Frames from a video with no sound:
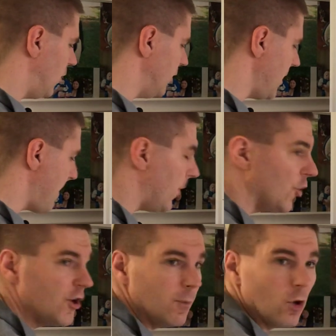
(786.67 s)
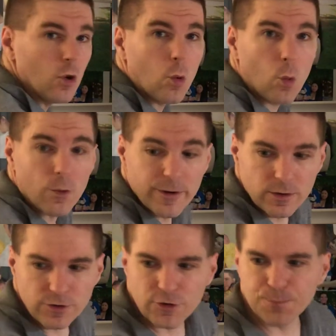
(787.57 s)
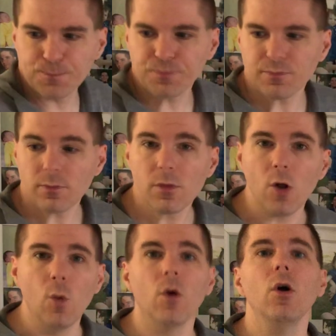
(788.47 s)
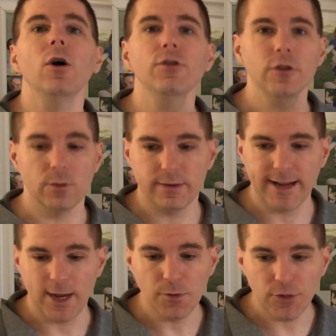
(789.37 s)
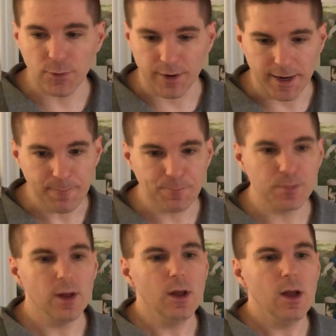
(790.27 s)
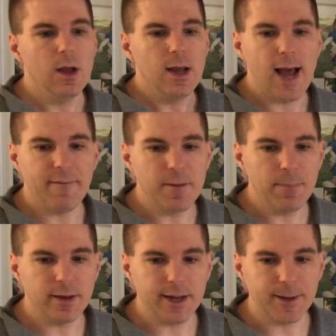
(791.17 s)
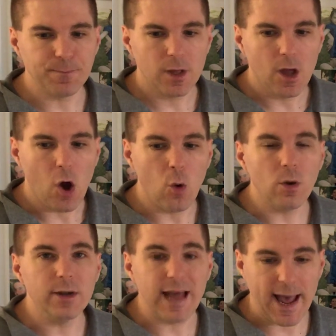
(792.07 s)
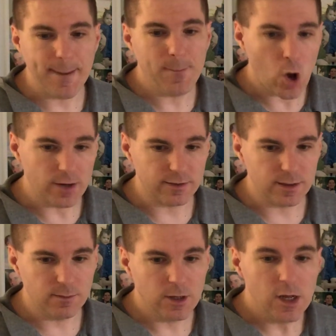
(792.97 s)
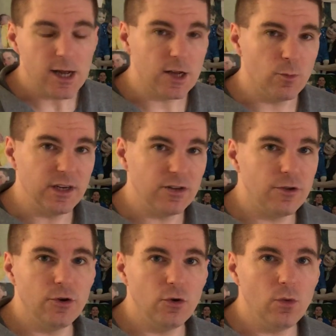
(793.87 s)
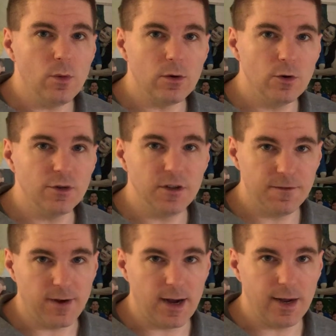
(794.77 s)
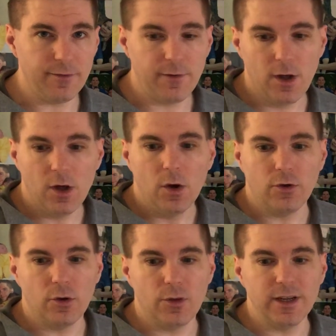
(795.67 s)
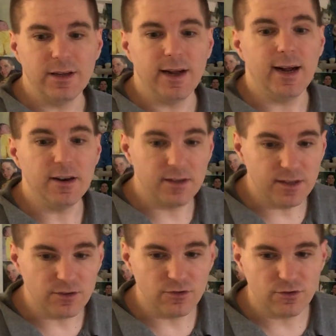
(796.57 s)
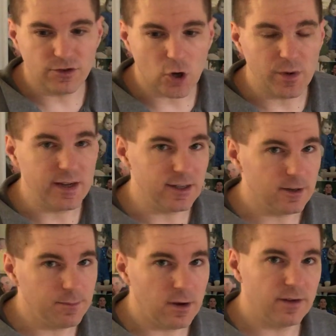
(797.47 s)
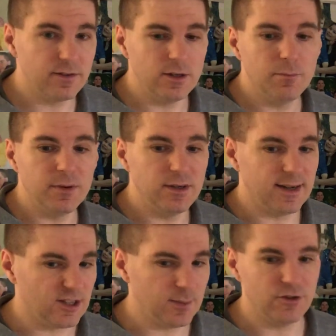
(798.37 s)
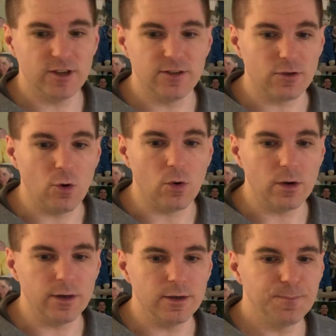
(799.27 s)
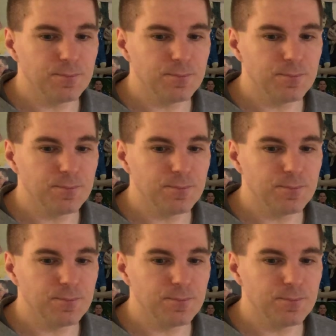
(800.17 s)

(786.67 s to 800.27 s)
are the Baltimore Orioles, who are also down 3, having played Oakland and Boston, and winning 2, losing 5. So they had a decent showing against Boston, but not so much against Oakland.